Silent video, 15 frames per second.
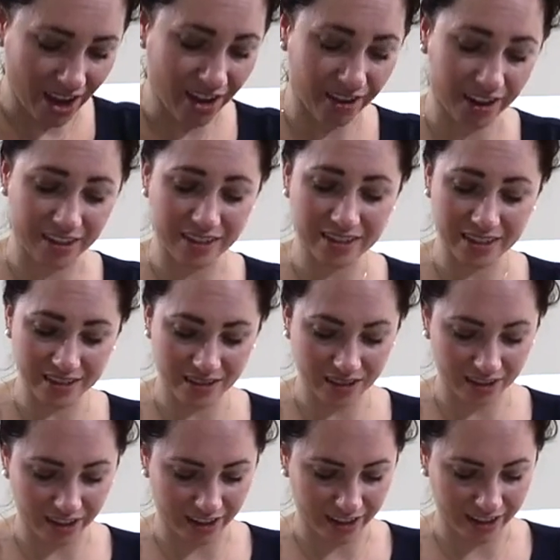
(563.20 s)
Okay, these things are
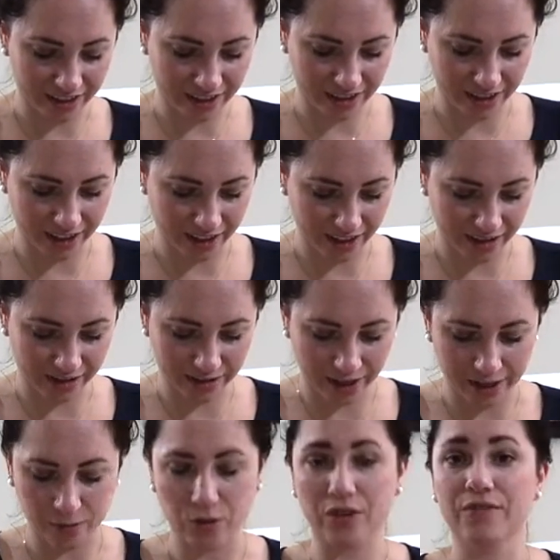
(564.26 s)
hilarious. They're
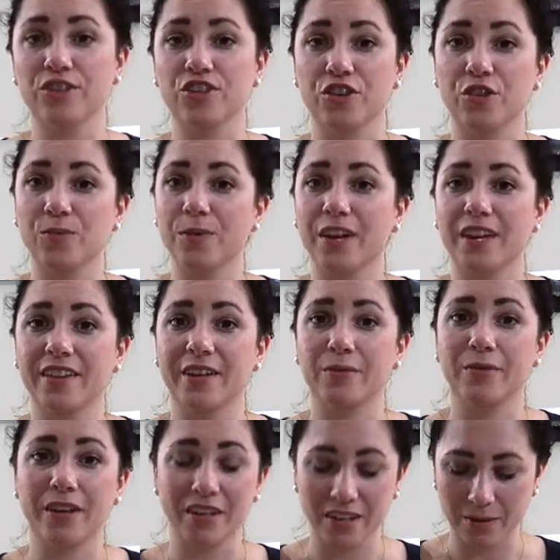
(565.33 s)
kind of more of a joke, but they
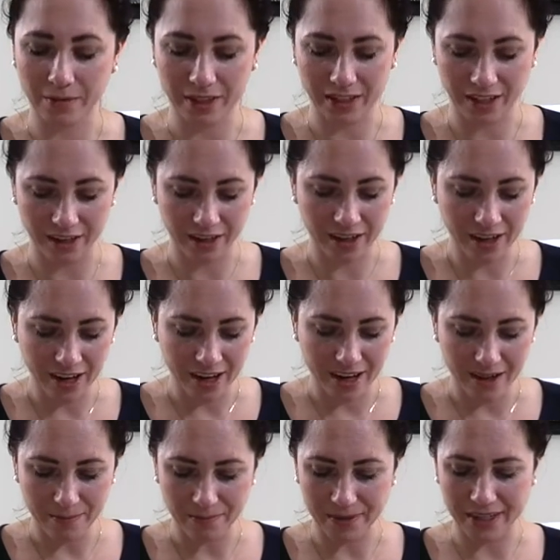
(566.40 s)
ended up in here
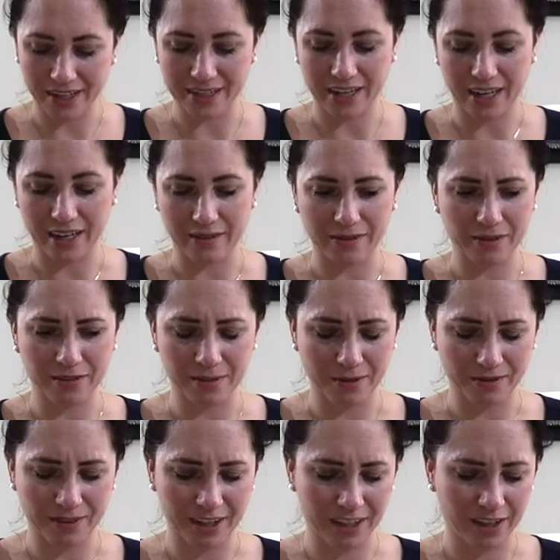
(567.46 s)
because I used them
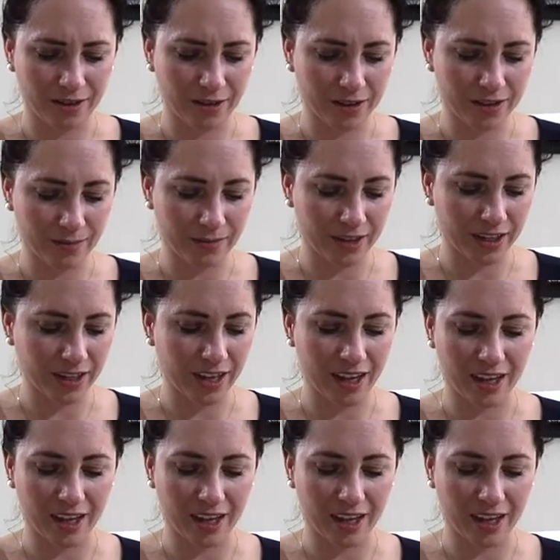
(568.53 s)
in a video or something.